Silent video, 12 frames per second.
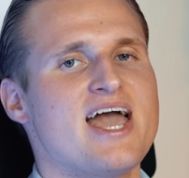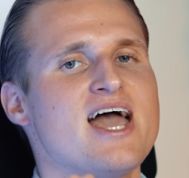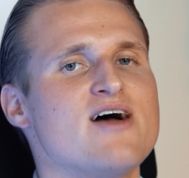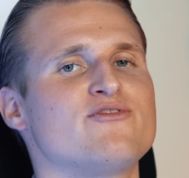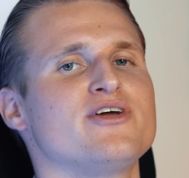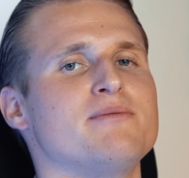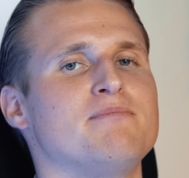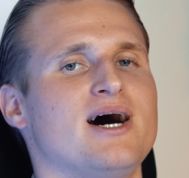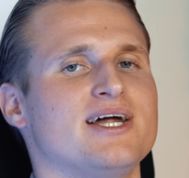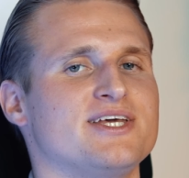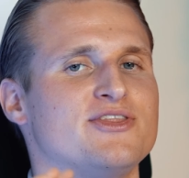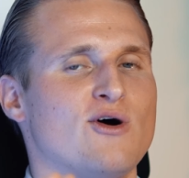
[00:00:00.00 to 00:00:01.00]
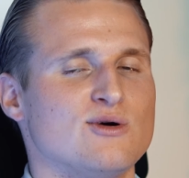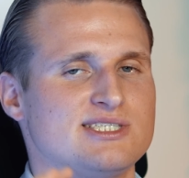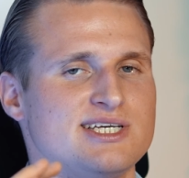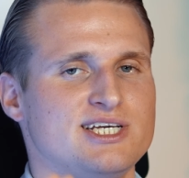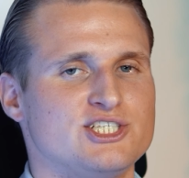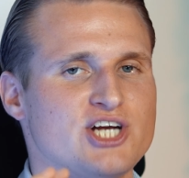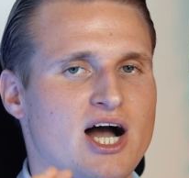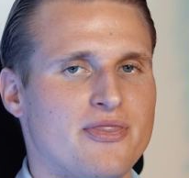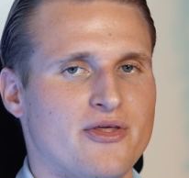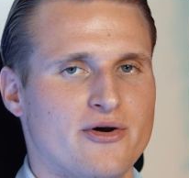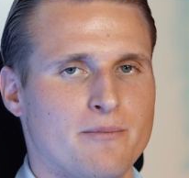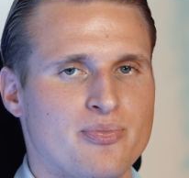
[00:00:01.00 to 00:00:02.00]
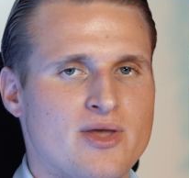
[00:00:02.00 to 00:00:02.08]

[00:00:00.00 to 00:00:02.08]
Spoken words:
everybody knows each other.